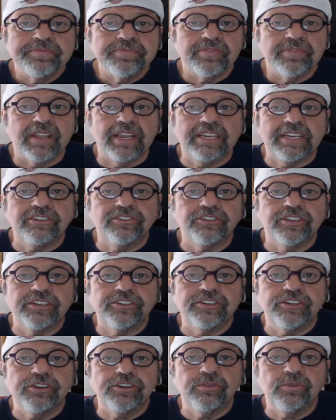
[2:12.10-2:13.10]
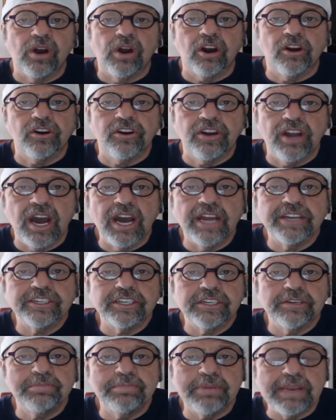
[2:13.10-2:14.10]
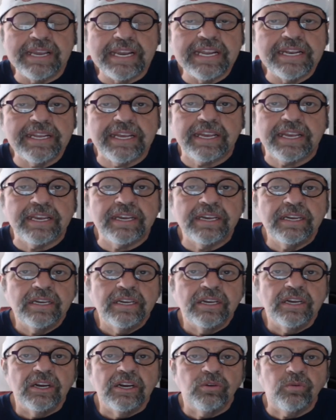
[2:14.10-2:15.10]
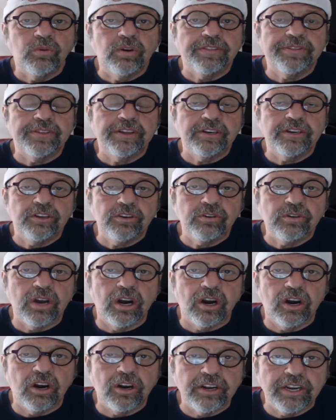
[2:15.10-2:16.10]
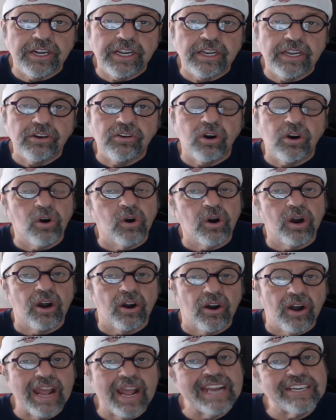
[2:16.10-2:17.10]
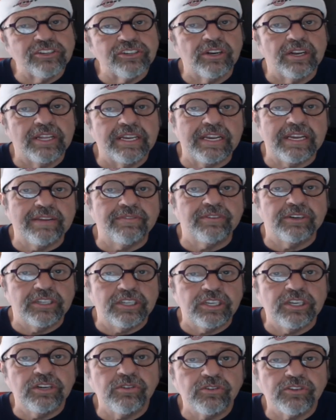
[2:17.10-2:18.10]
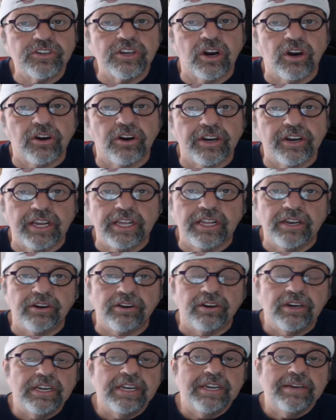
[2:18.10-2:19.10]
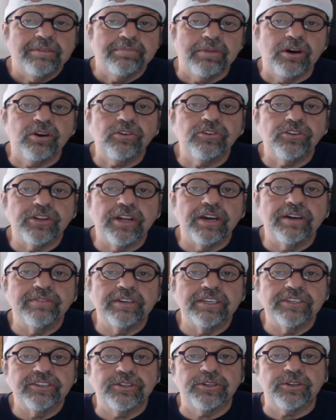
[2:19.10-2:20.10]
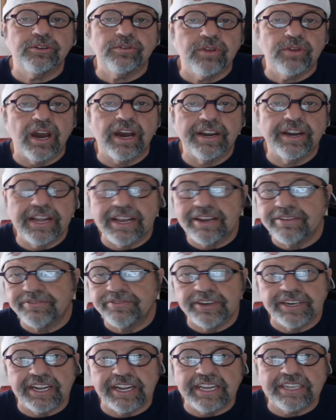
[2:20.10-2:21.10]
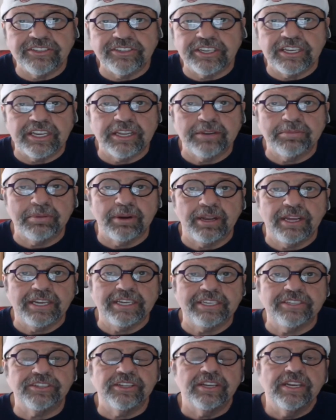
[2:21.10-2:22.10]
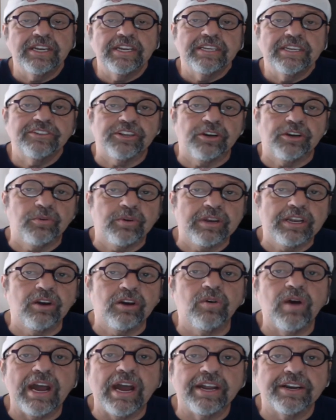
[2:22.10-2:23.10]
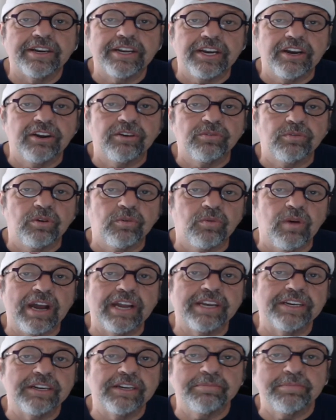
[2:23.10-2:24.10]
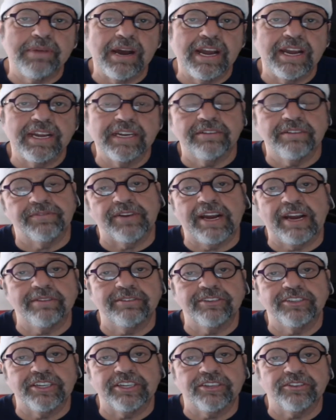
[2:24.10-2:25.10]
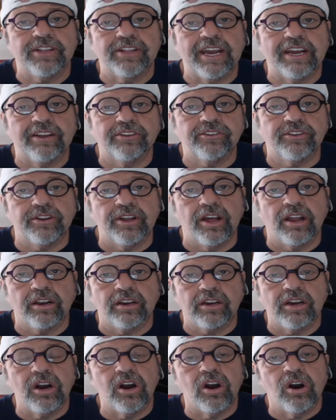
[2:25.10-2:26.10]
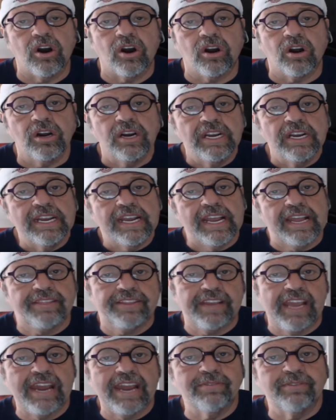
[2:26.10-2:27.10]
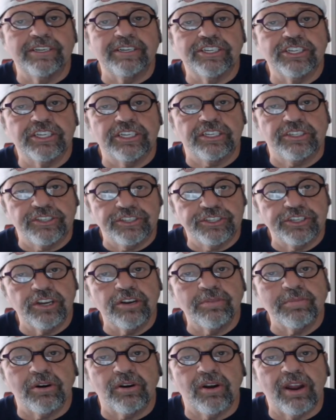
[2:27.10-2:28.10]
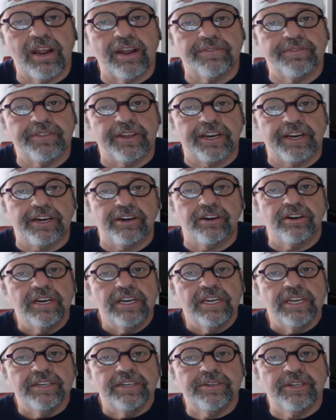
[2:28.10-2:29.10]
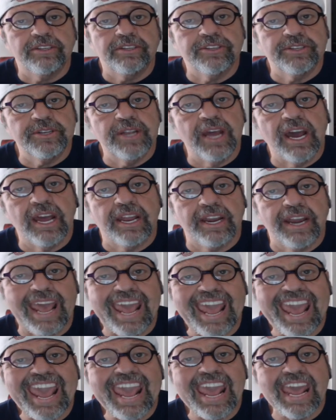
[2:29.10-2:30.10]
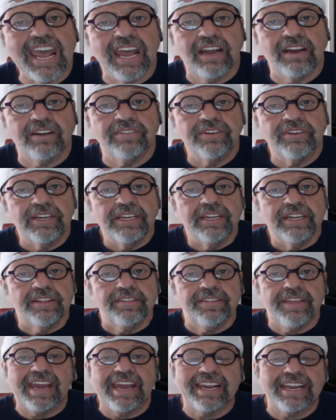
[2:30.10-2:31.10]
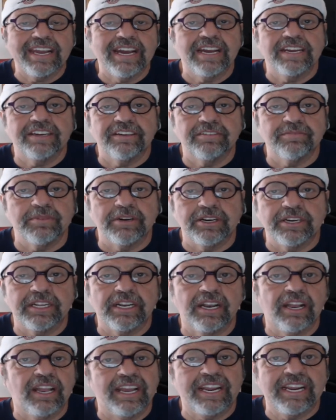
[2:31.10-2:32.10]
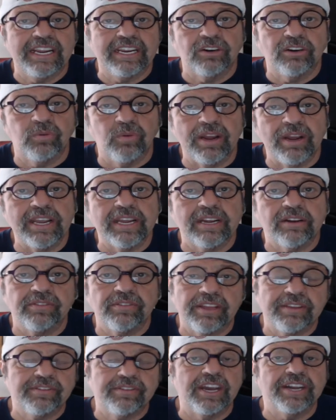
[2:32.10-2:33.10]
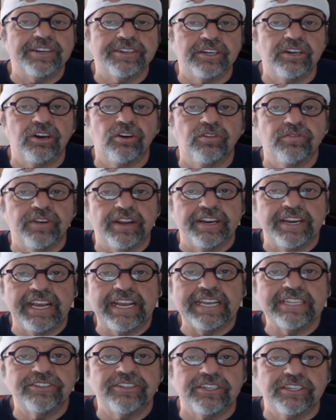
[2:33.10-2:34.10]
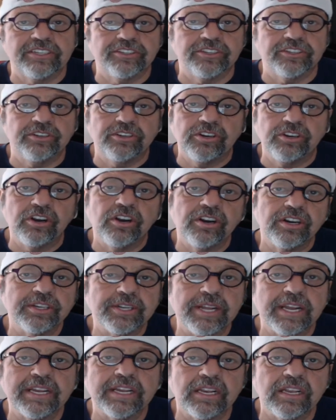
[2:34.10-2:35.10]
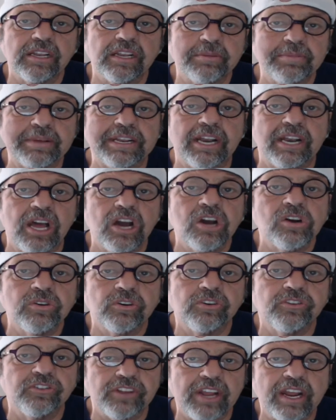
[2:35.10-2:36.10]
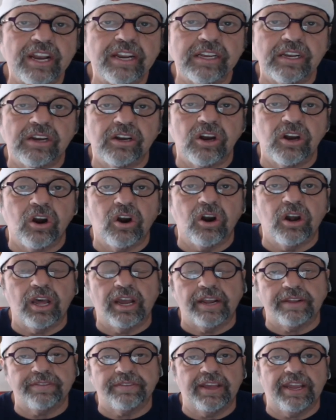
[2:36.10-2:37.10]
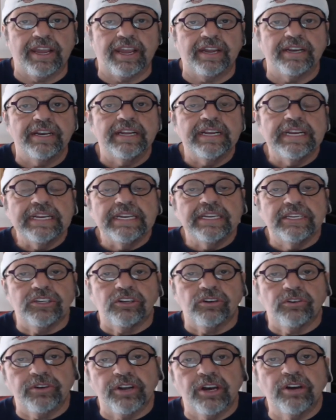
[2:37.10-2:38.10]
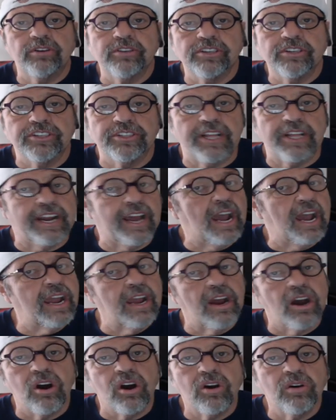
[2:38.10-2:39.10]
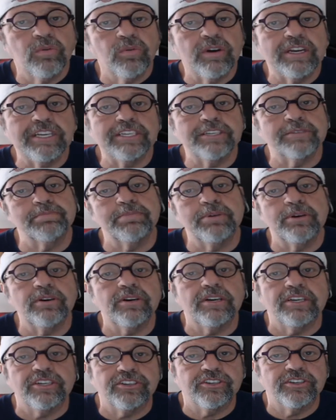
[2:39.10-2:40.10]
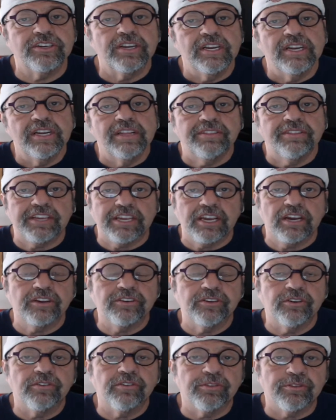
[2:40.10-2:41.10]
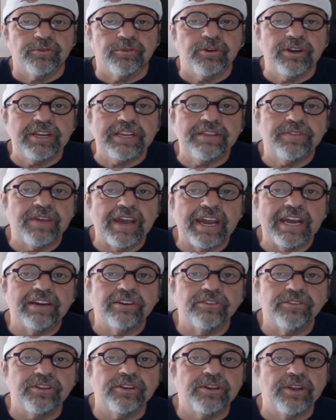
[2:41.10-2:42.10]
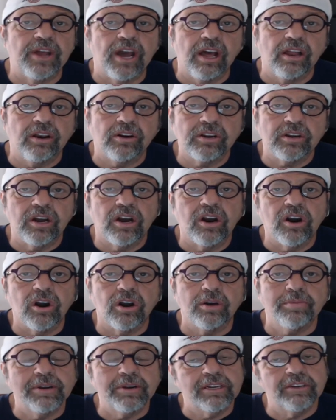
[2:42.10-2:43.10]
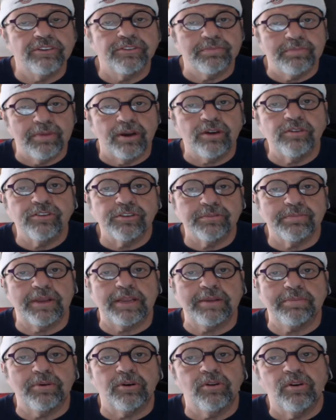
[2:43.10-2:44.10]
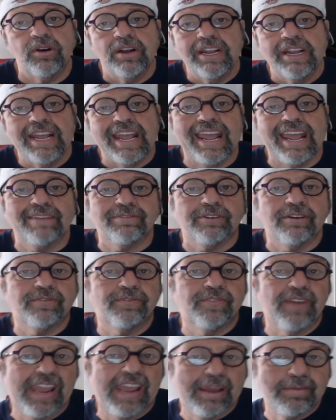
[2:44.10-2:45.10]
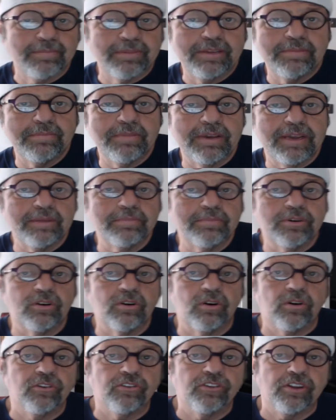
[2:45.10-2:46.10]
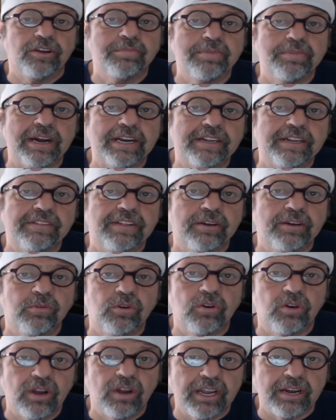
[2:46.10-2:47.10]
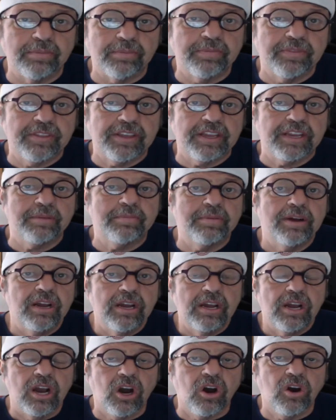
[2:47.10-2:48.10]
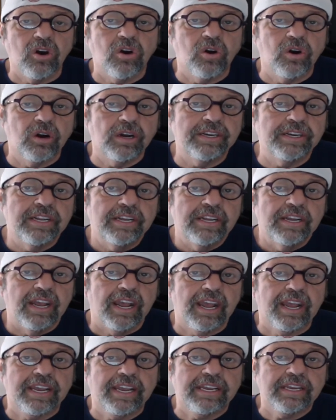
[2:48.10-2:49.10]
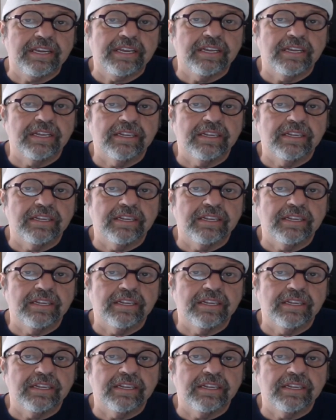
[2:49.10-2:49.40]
is that you are not competing with a new car dealer or actually even a used car dealer. Most of us do not have financing in place, so we go out here and we wind up buying a $5,000 or $6,000 car, and the average consumer out there does not have that kind of money laying around. They've got to go finance it. So you're going to take a little bit longer selling a car like that. You'll notice that I always push the under $3,000 car, because most people have a family member or somebody that will help them on a